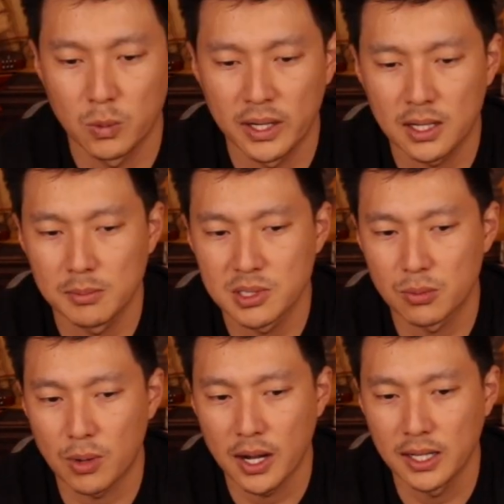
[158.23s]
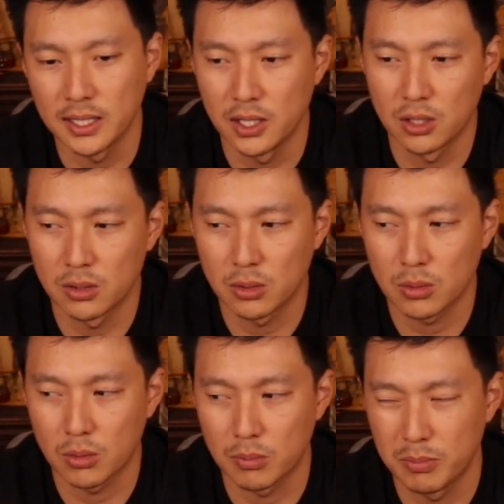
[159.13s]
When it comes to riding gear,
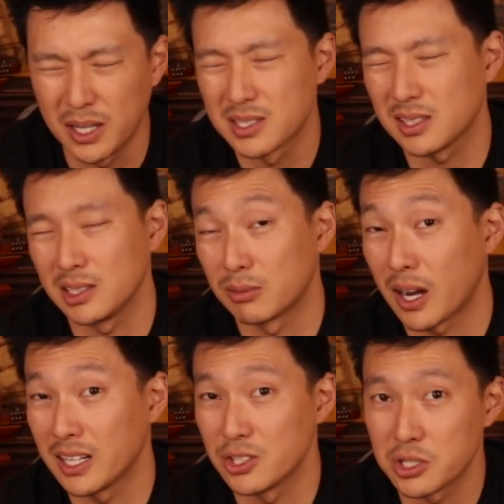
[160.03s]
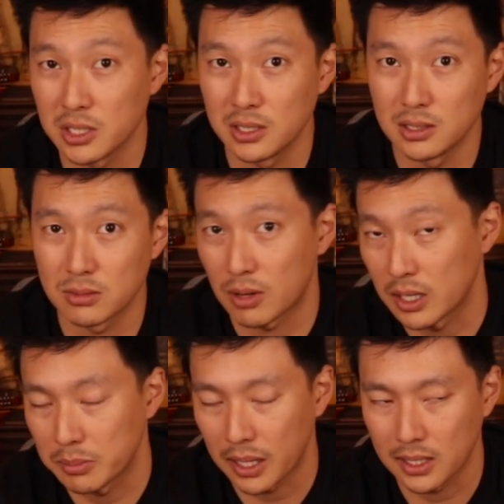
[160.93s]
or basically riding jeans,
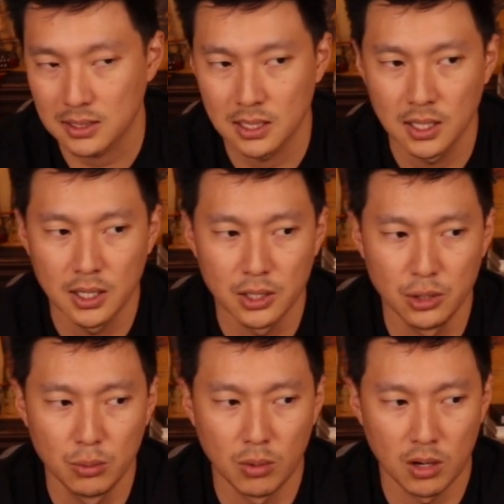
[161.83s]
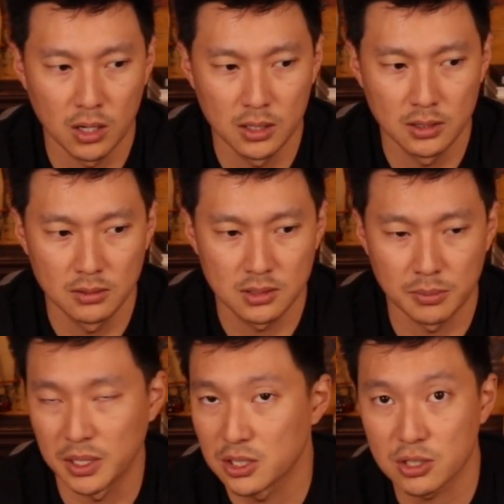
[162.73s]
riding pants, you want
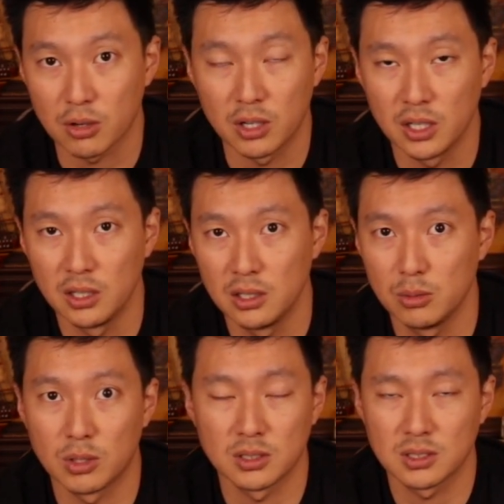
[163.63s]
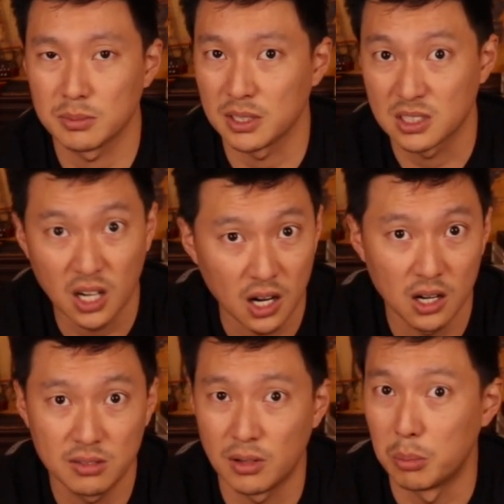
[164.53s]
something sturdy, you want something
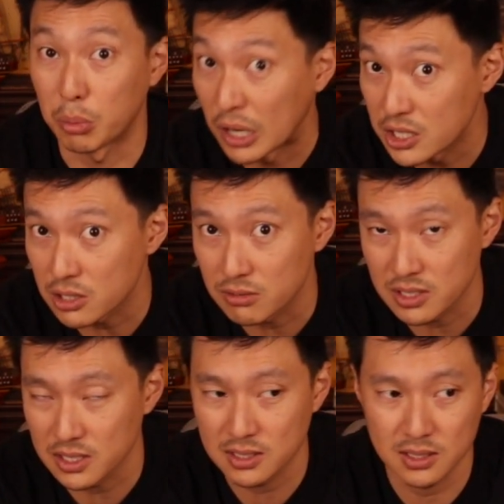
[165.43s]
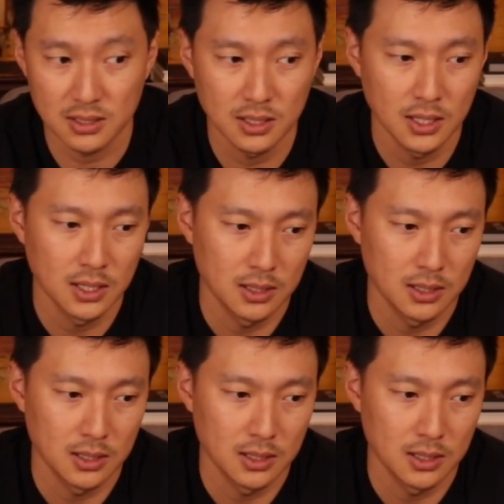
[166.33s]
tough, abrasion resistant.